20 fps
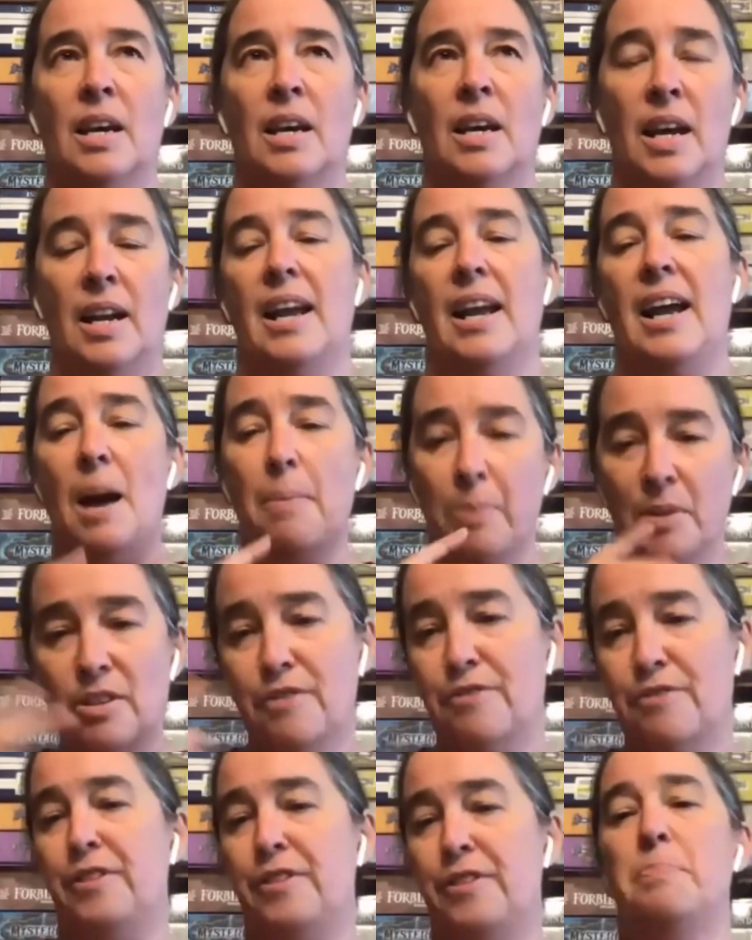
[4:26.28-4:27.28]
And I happened
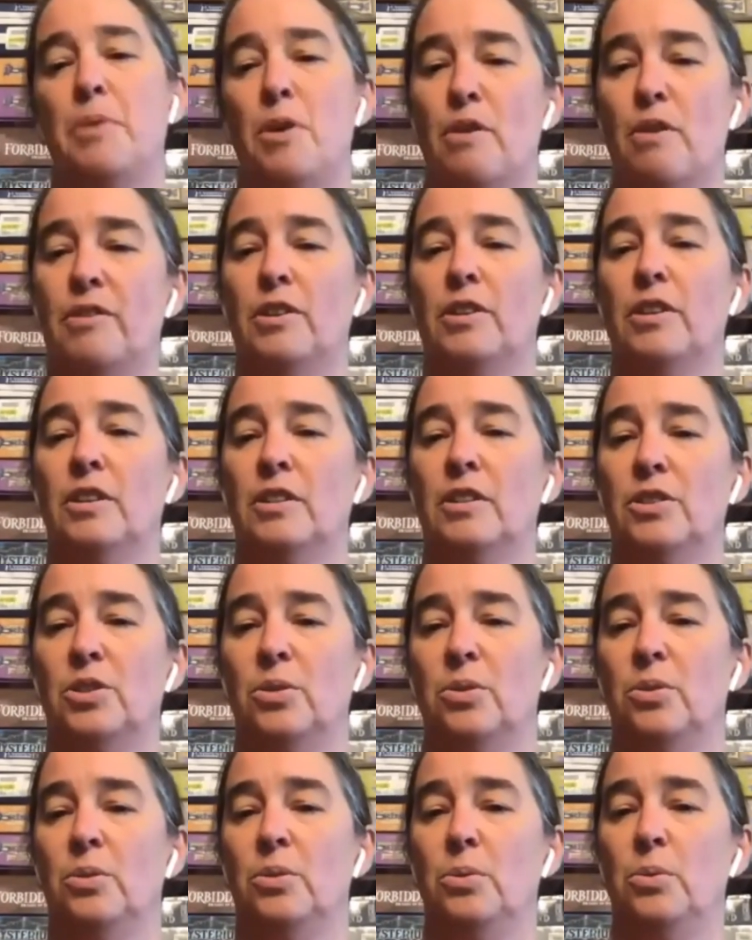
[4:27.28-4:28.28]
to flip over
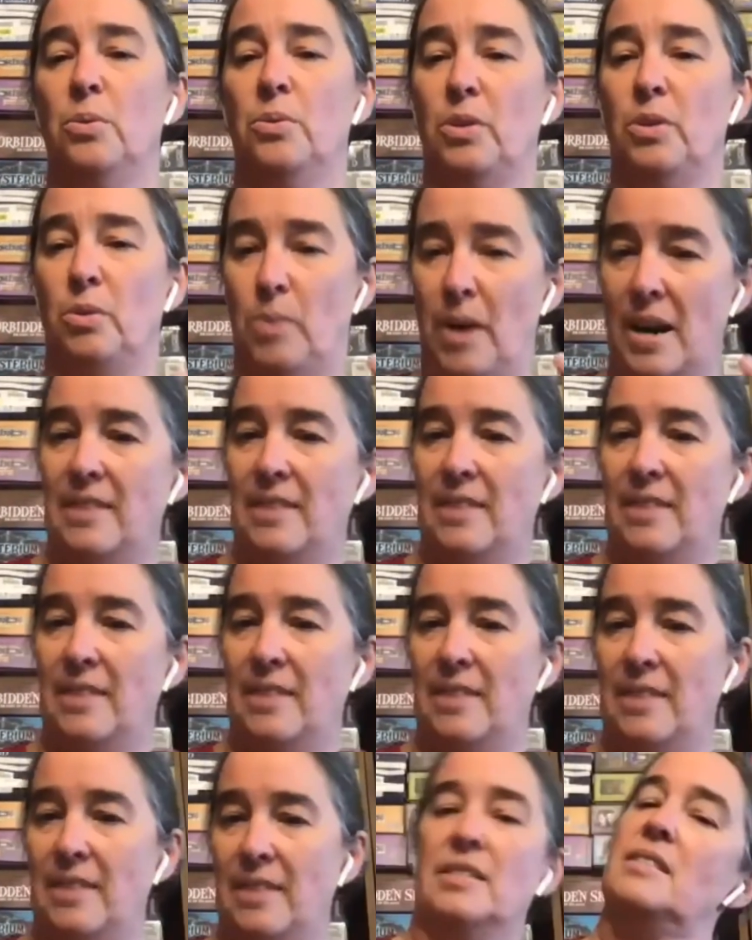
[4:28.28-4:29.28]
to the Write
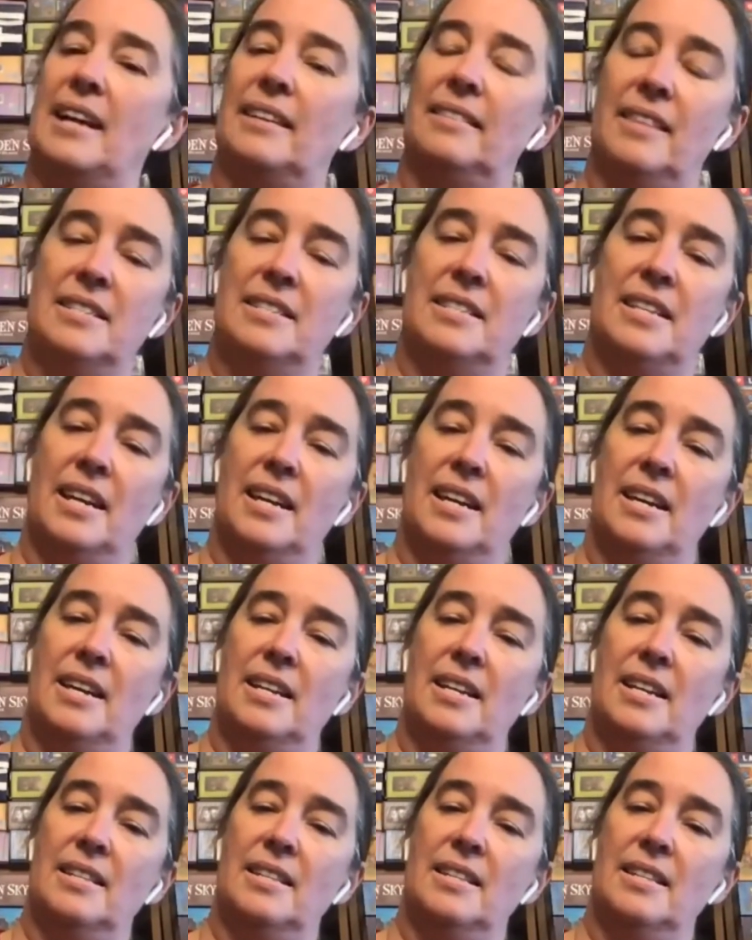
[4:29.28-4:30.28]
the Docs Slack that
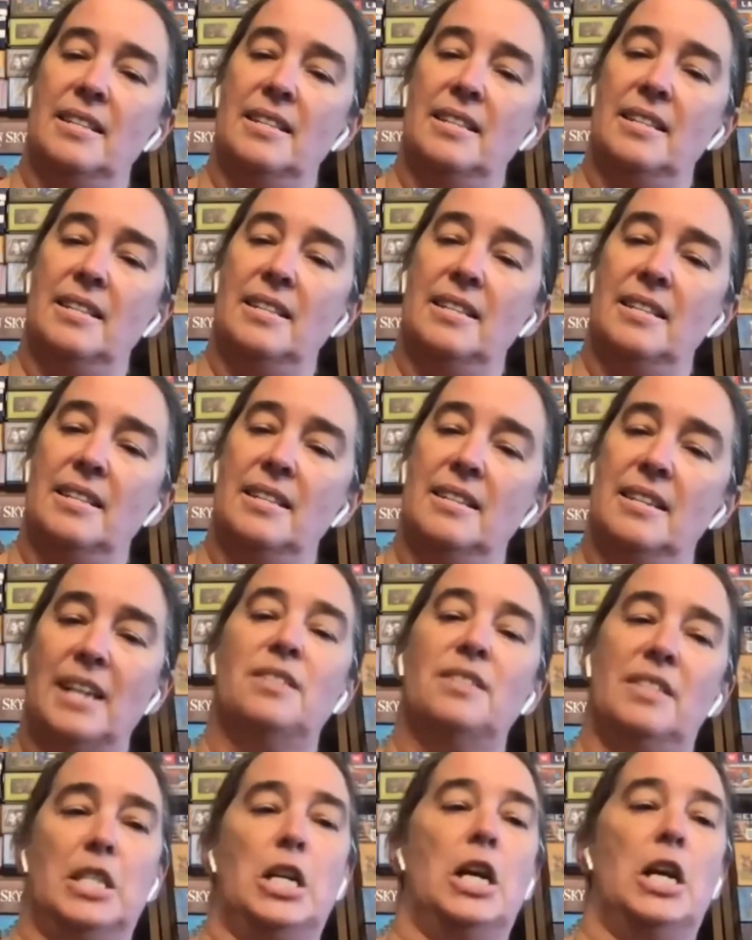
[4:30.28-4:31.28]
day, and
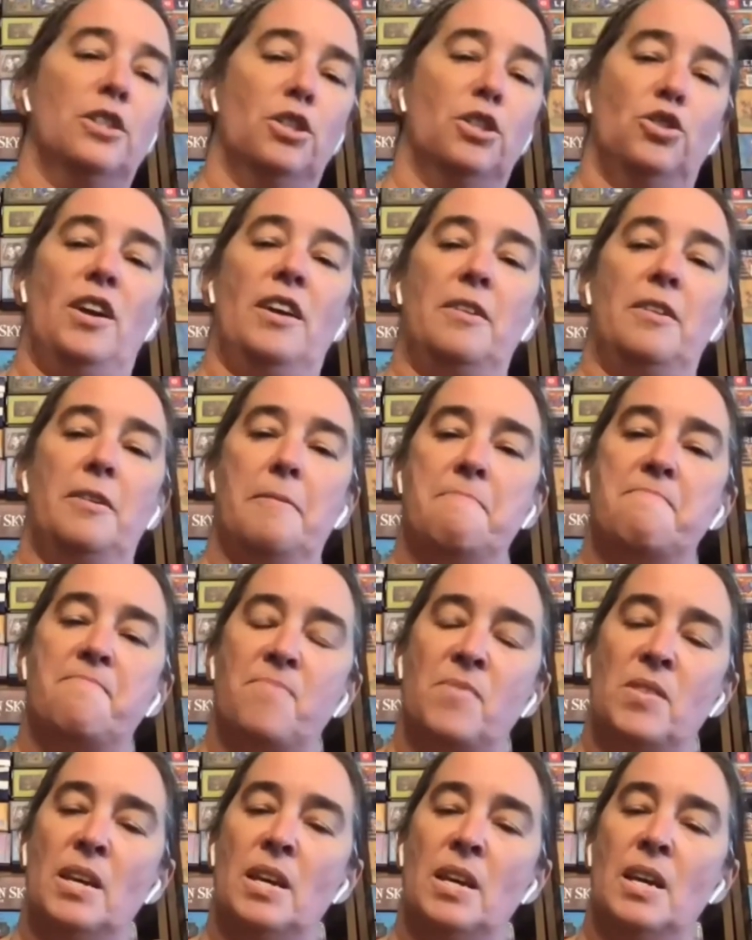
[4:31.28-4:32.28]
there's a test the docs
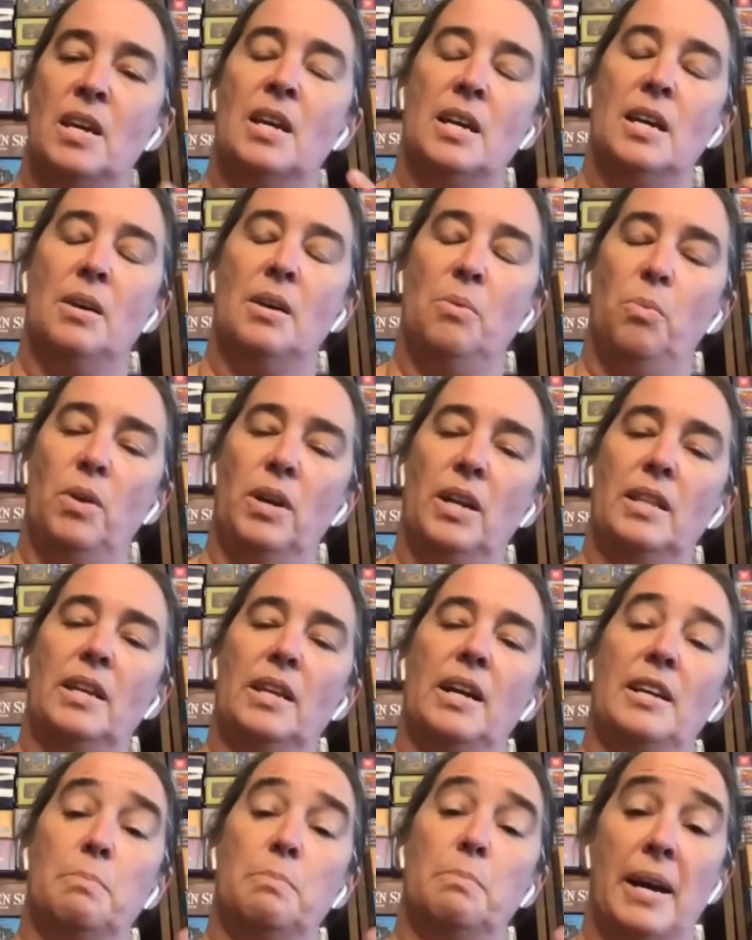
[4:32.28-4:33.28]
channel.
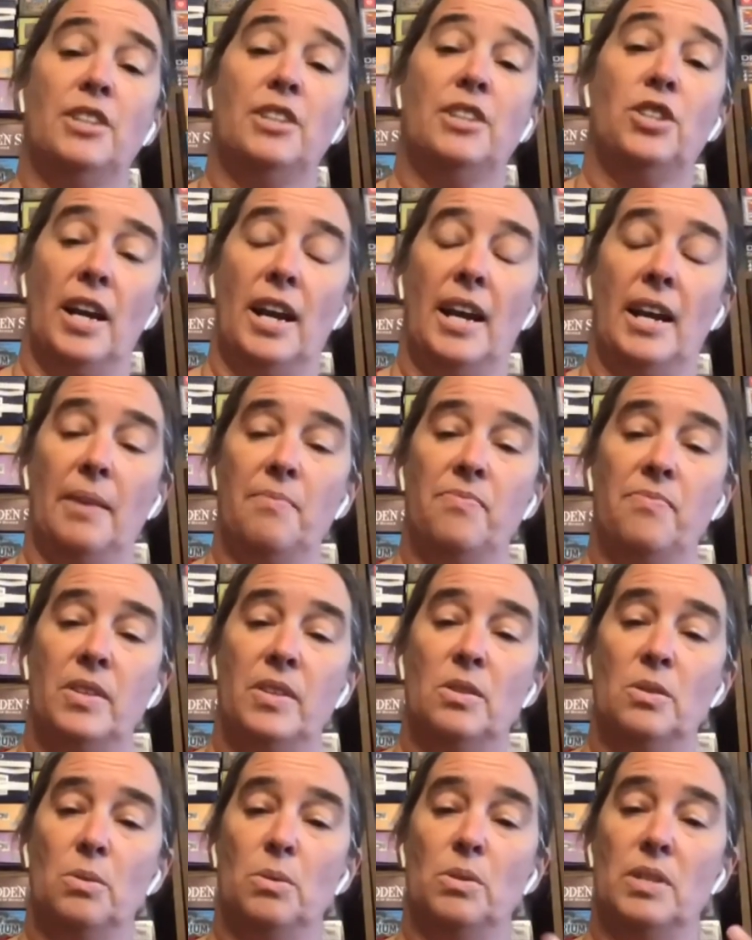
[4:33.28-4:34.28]
And one of the guys, Mike
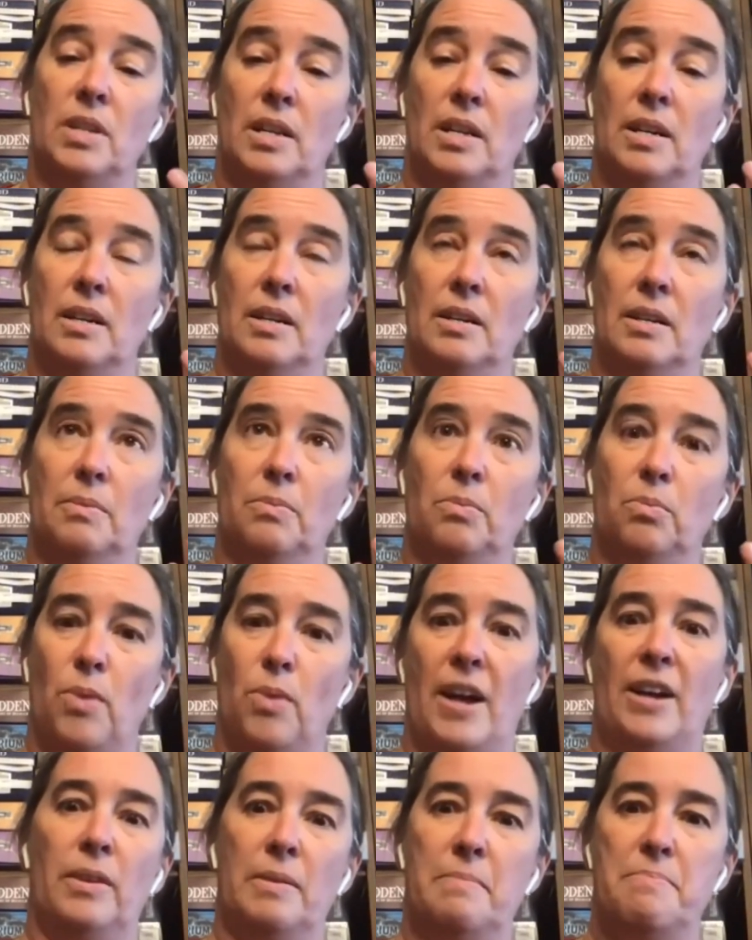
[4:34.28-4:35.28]
Jang, who's
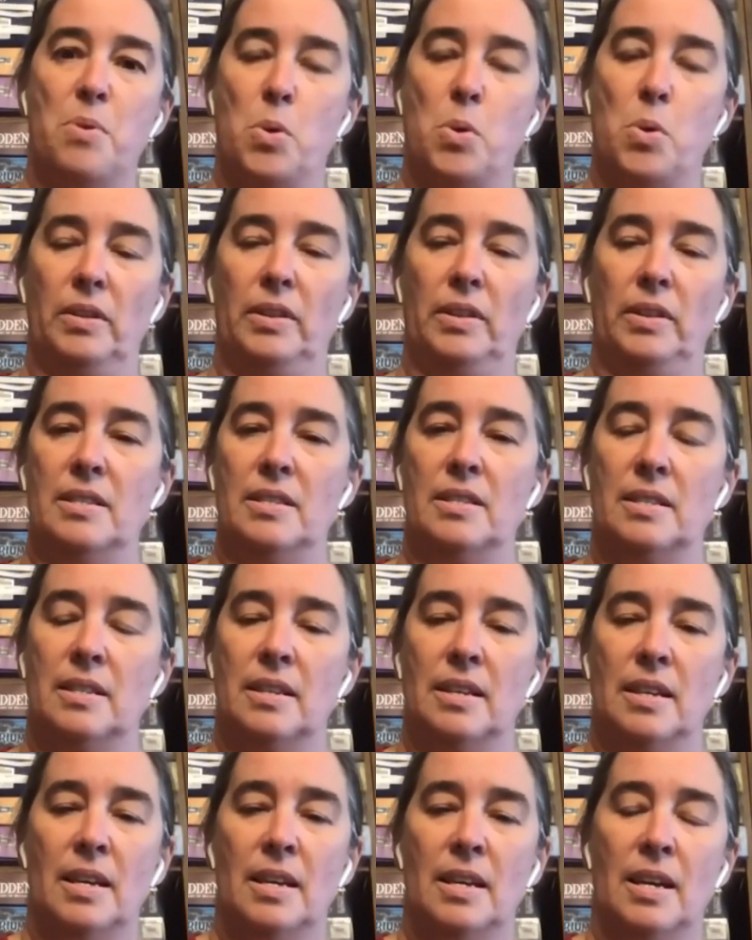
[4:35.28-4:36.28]
a writer in
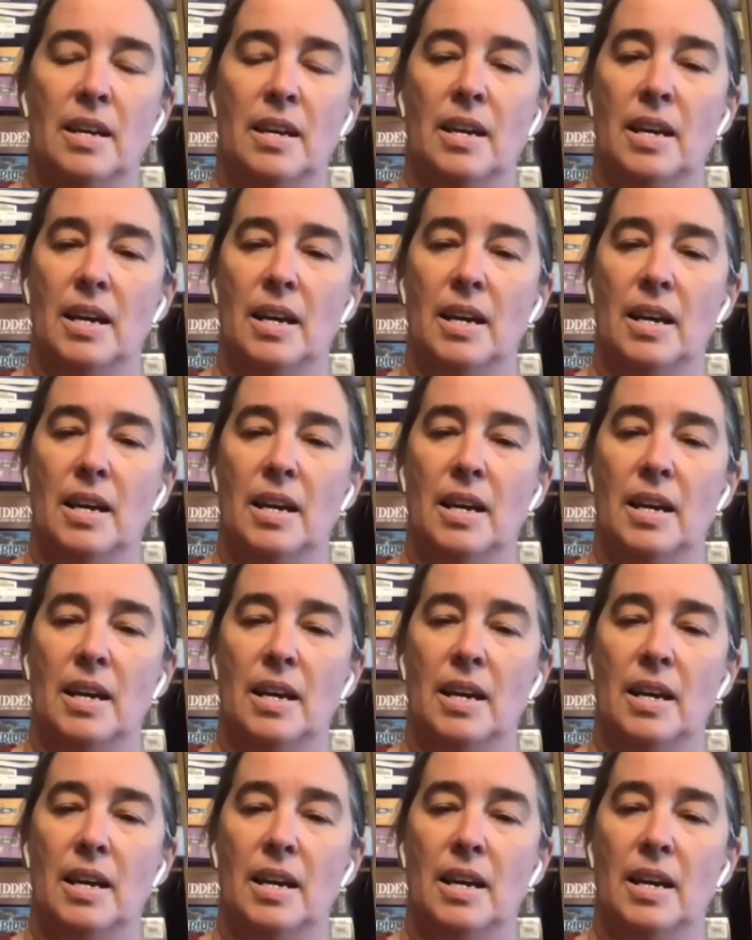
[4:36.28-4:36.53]
Portland,